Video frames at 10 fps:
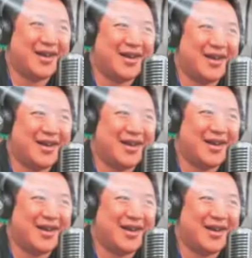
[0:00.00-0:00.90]

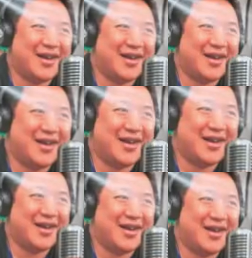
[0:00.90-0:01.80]

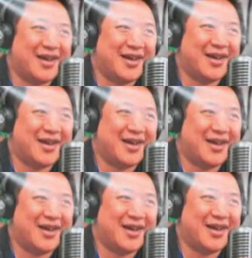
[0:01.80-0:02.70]

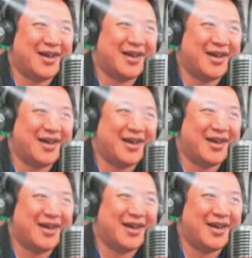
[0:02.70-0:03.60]
(silent)